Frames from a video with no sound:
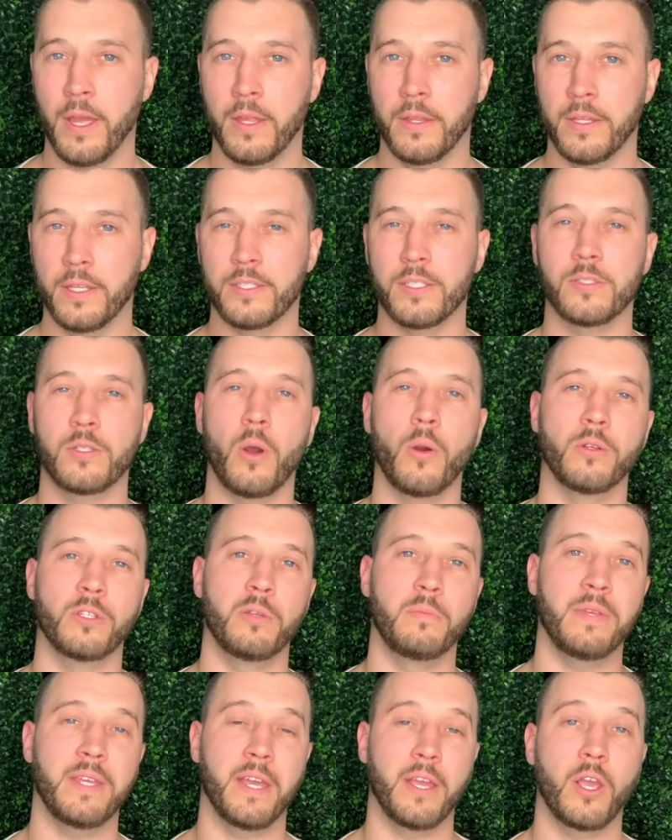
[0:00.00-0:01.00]
This is going
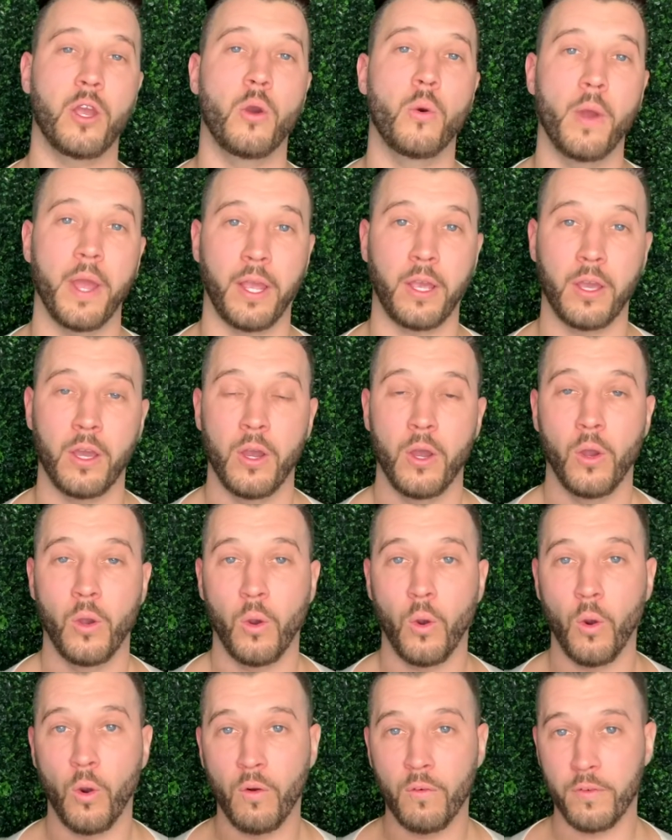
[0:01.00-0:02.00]
to be a quick
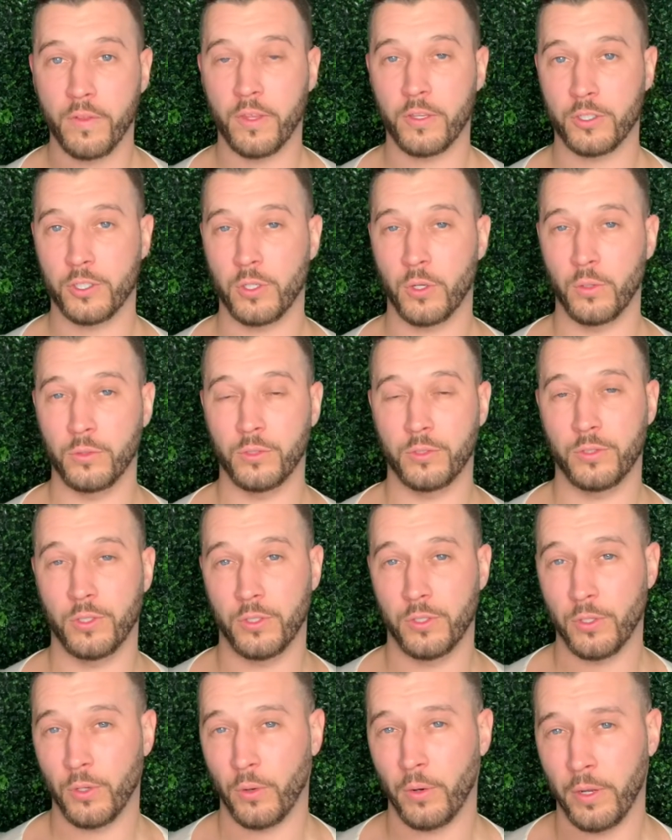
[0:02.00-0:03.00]
over-the-shoulder
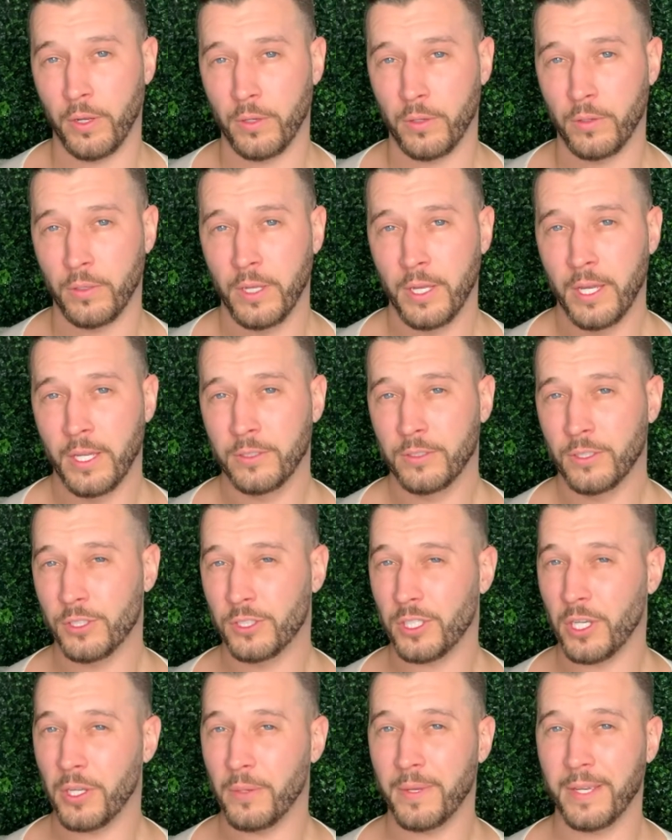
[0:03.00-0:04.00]
tutorial to
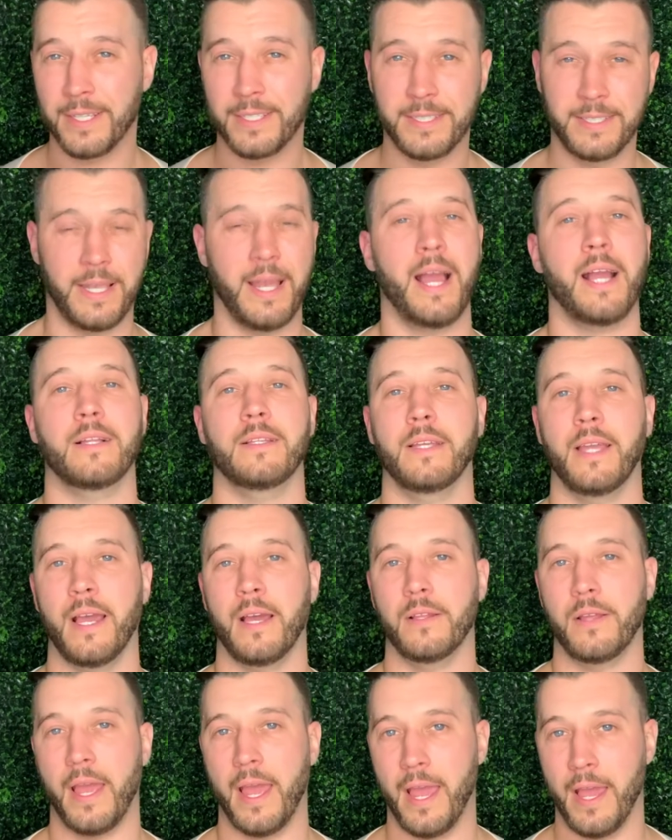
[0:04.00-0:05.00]
show you exactly
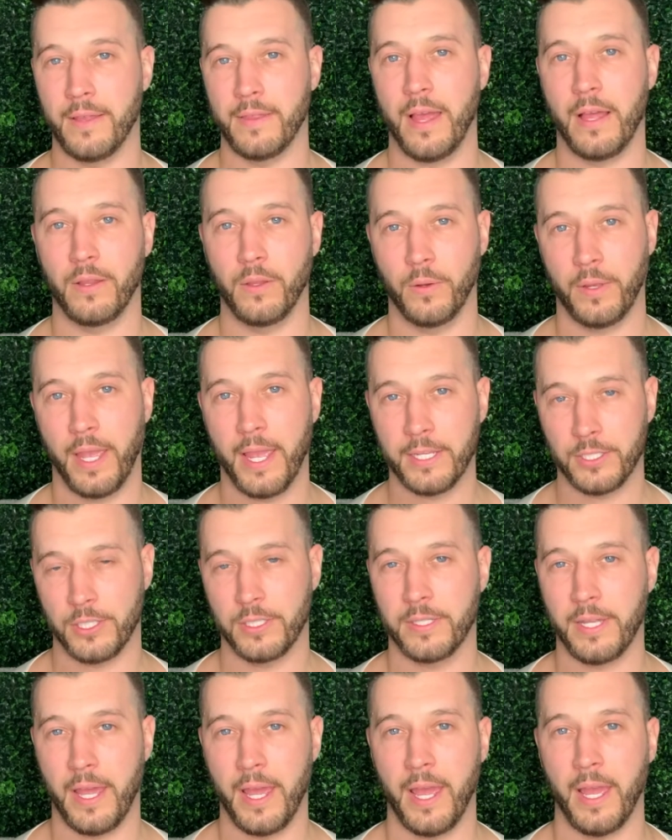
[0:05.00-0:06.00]
how to add that location
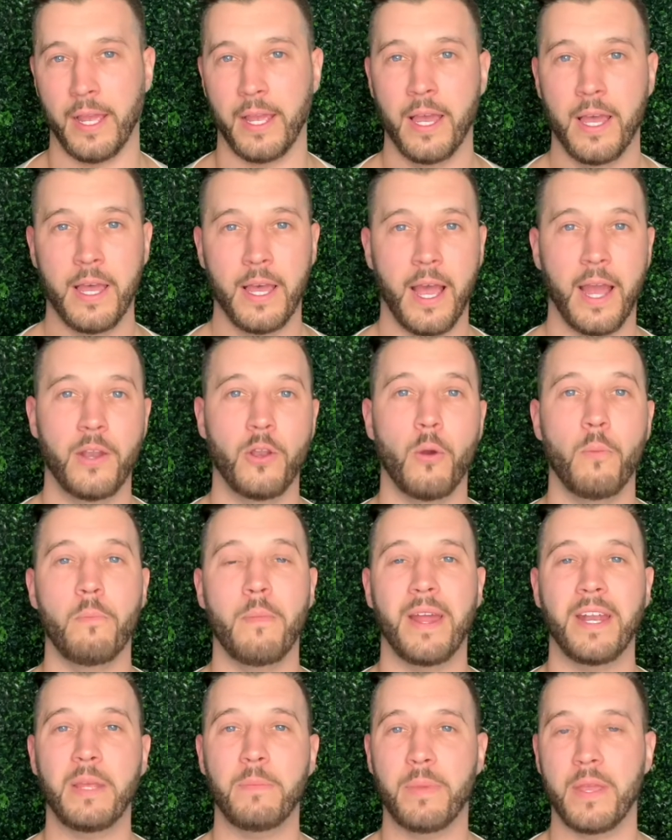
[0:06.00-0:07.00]
tag. I know
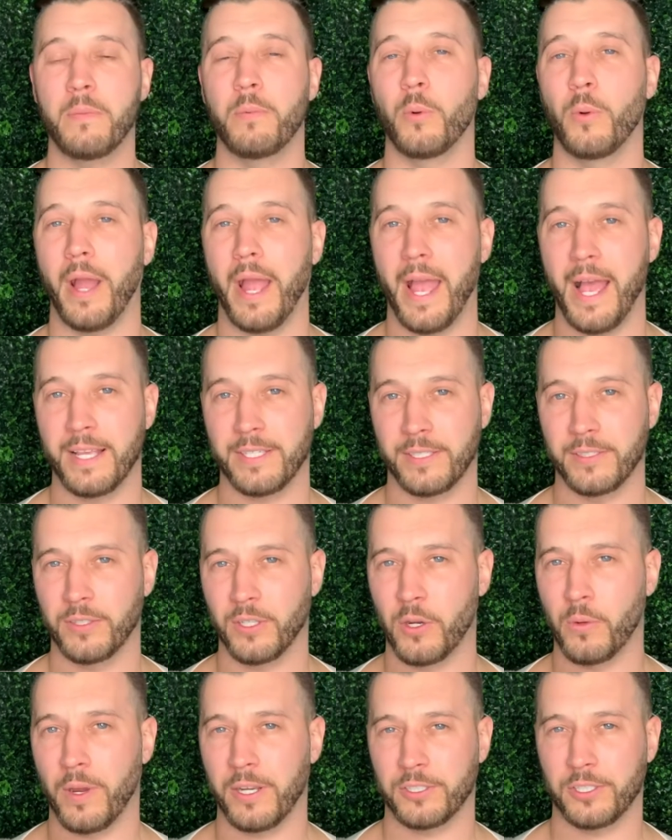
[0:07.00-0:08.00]
many people were asking the
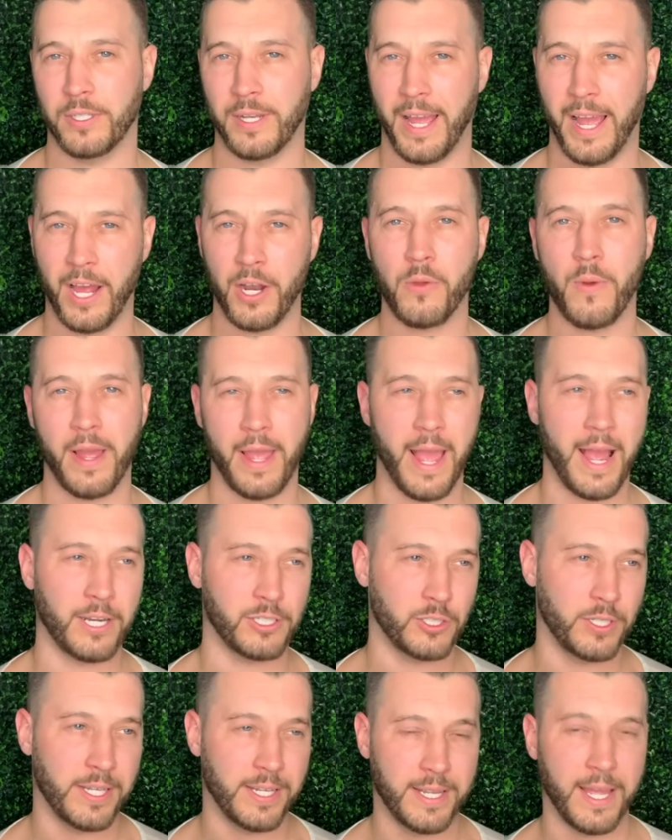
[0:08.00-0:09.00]
question, how do I
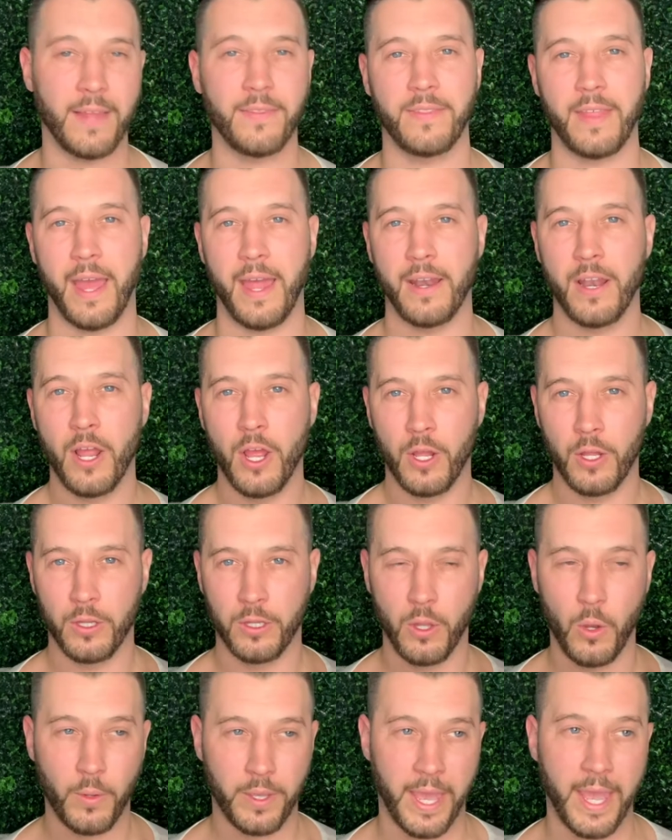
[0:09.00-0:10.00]
actually get that
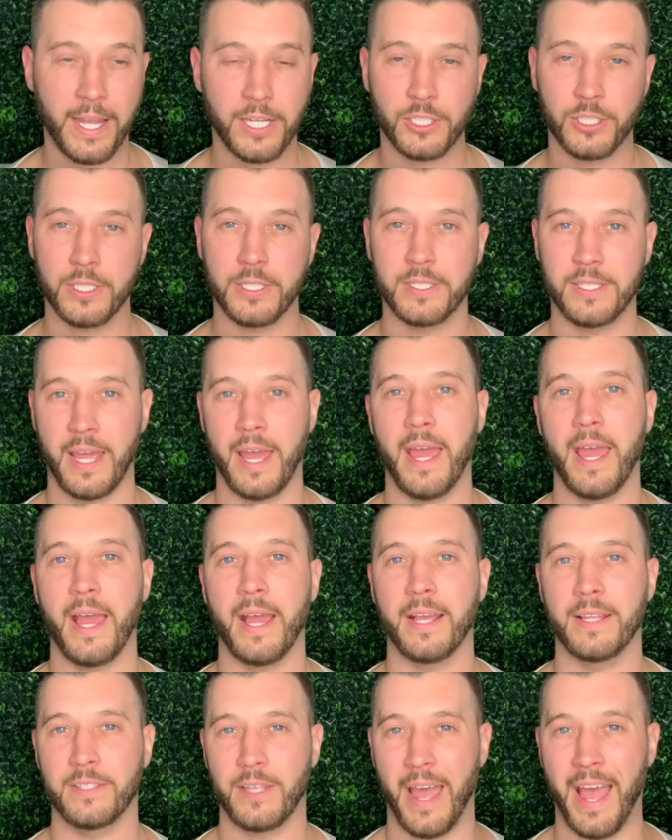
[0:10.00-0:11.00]
location
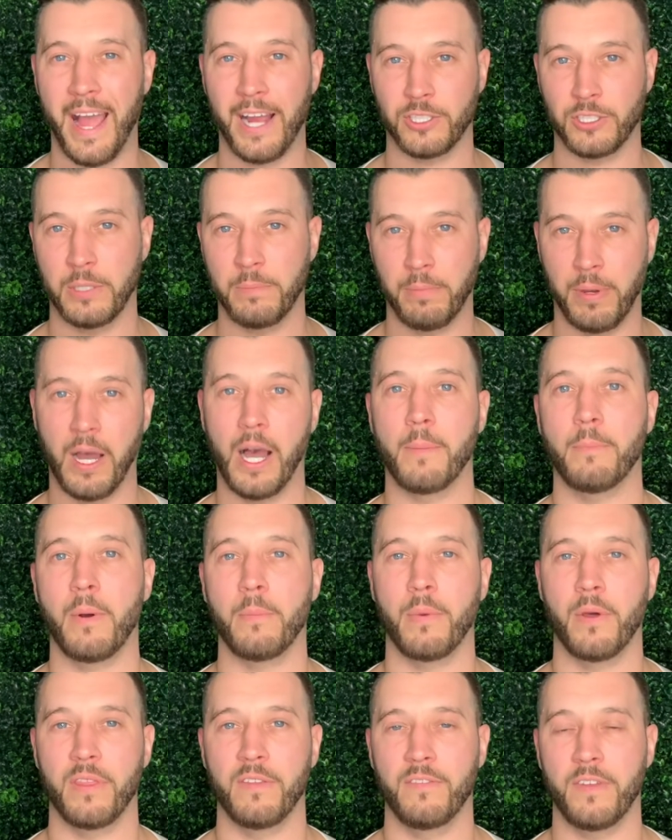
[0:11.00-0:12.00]
tag to actually pop
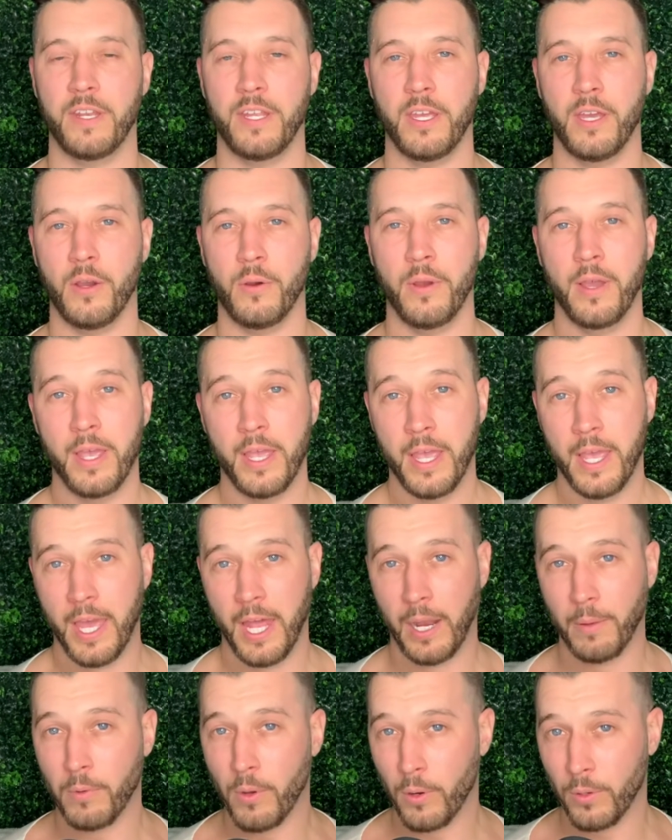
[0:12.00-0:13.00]
up on the video?
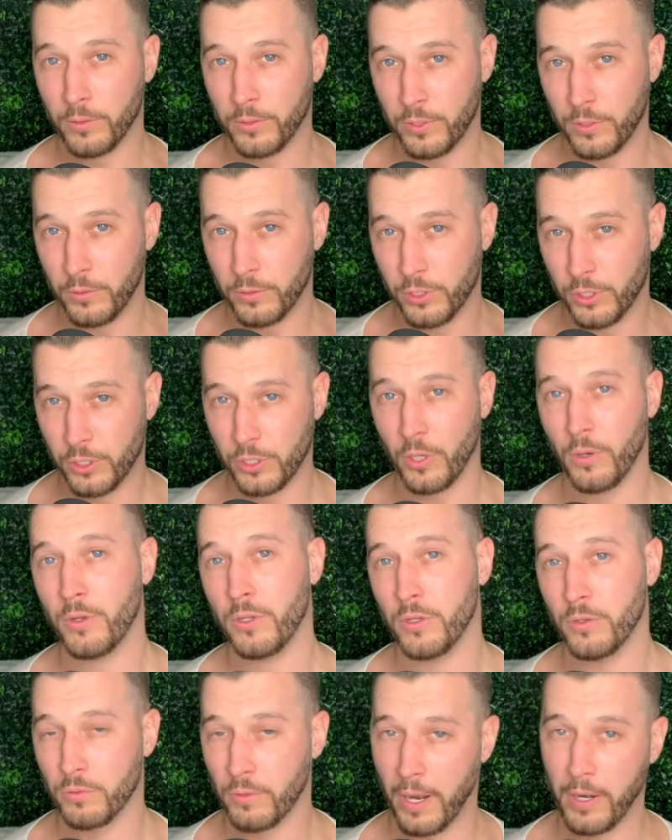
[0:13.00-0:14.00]
And I'm going to show
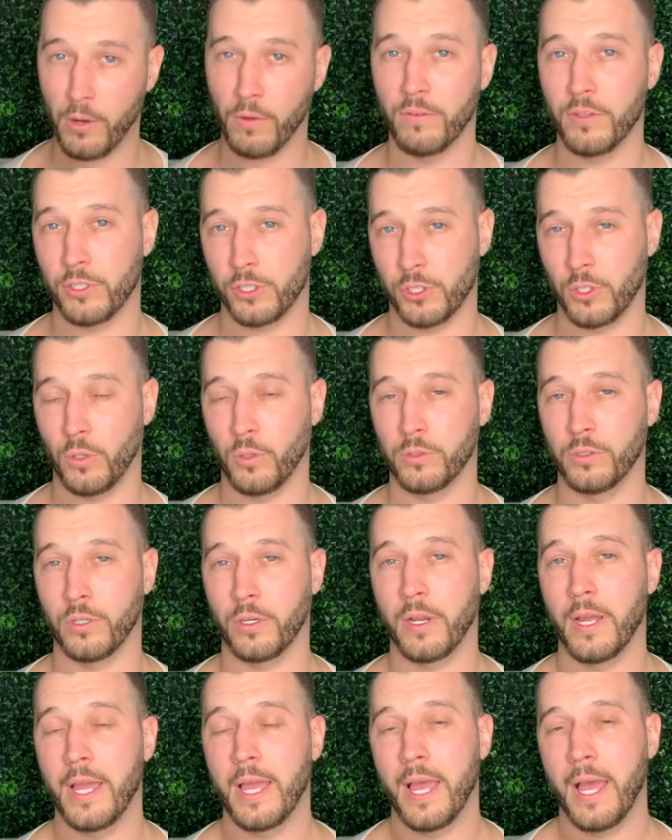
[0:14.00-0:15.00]
you right over the
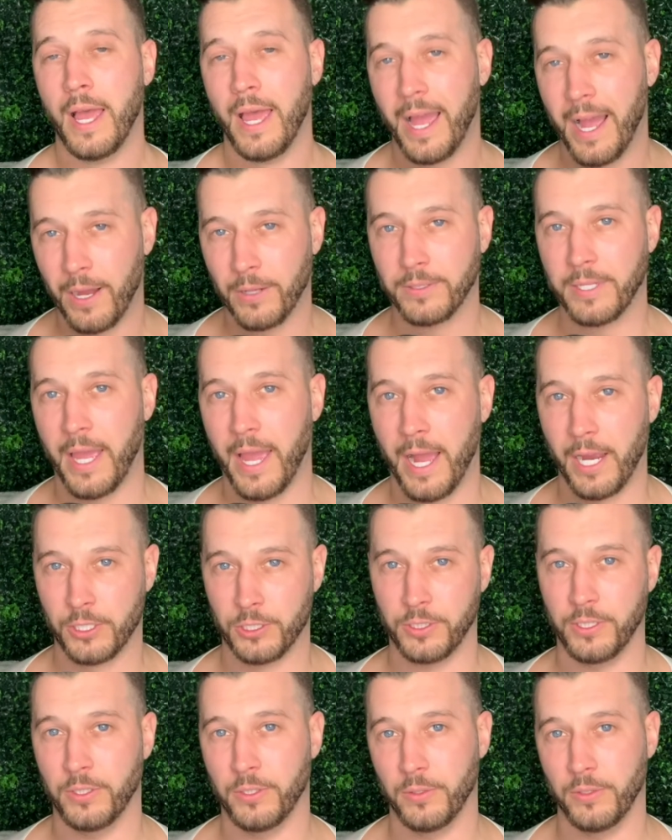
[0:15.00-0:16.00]
shoulder how to
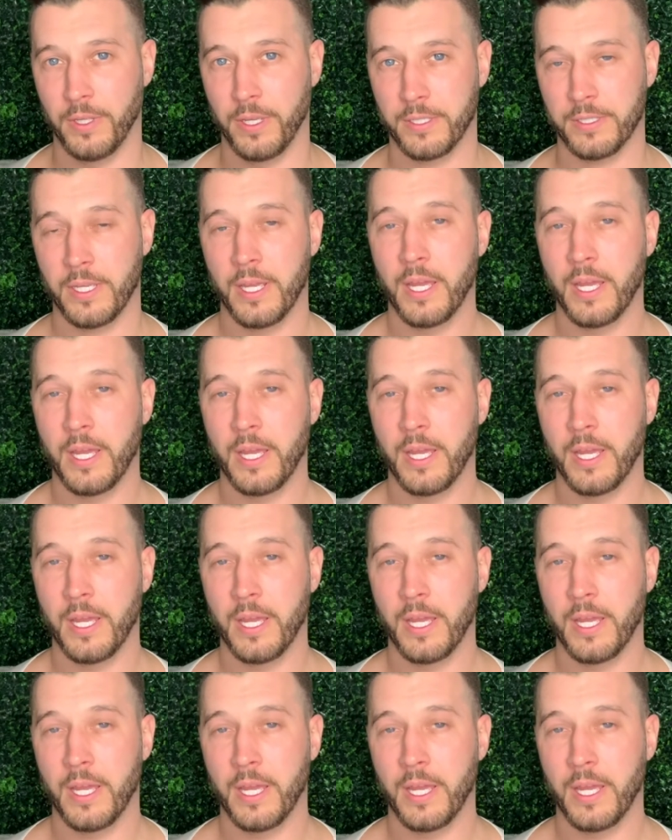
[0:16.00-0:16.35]
actually do this.